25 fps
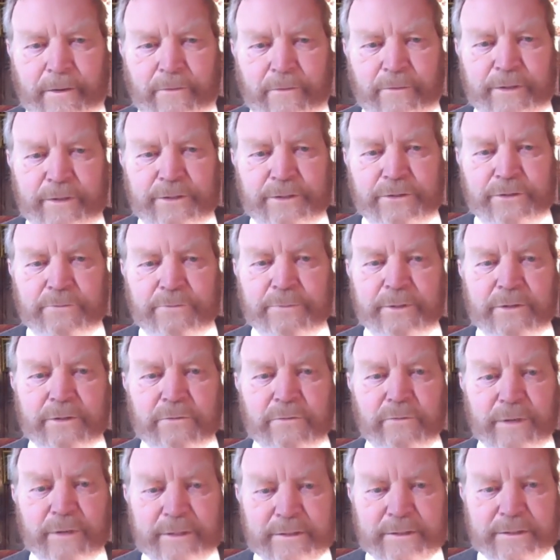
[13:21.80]
We should be
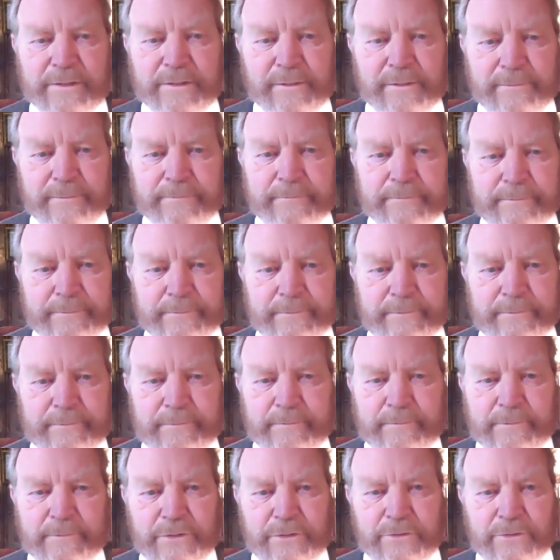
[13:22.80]
winsome
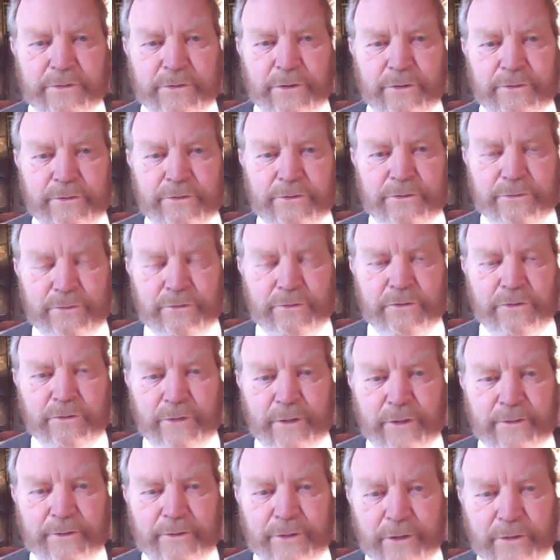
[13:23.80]
to those who do
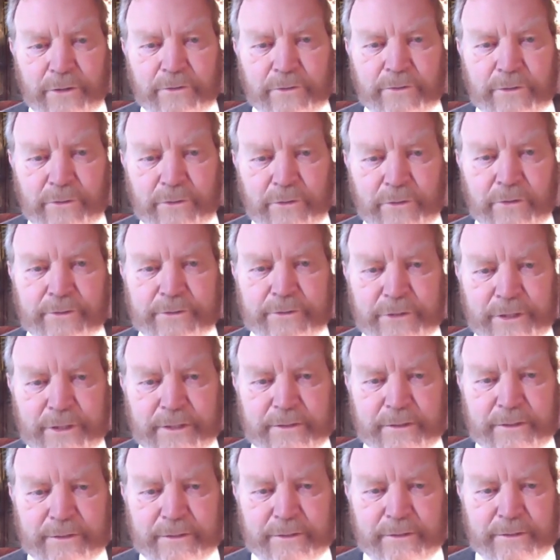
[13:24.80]
not know the Lord
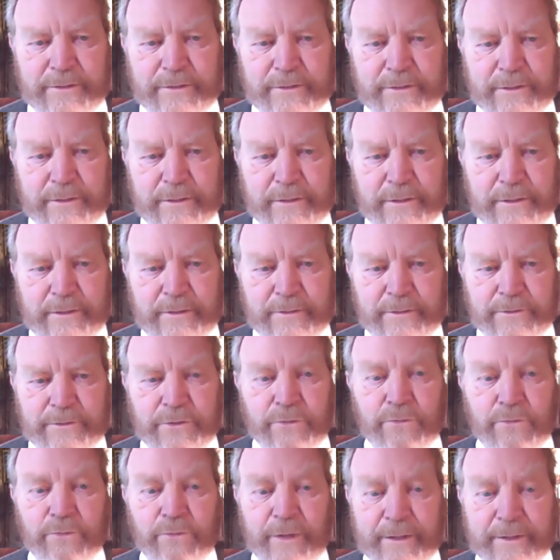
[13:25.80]
Jesus,
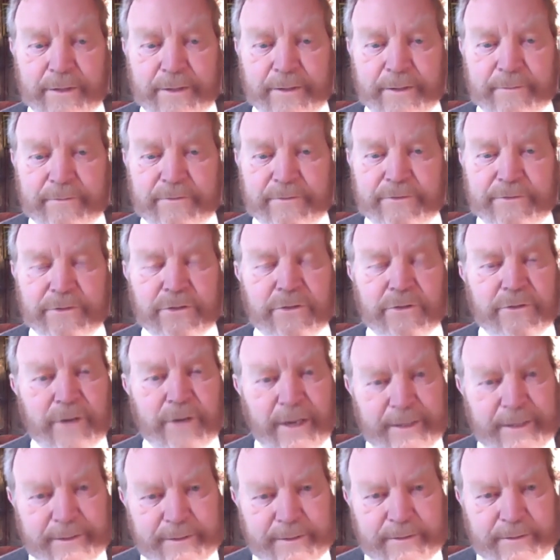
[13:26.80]
to win them for
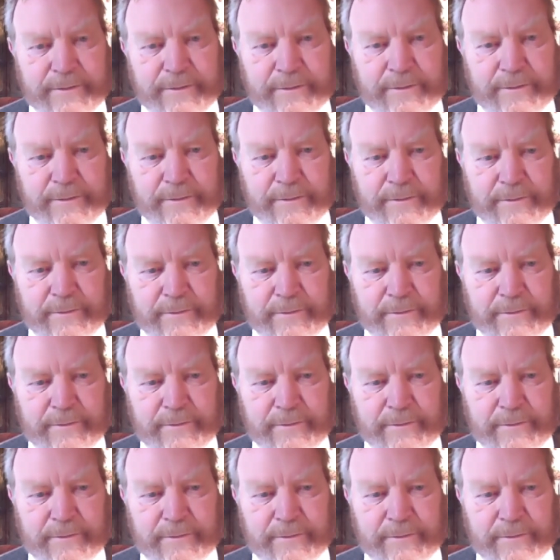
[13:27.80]
Christ.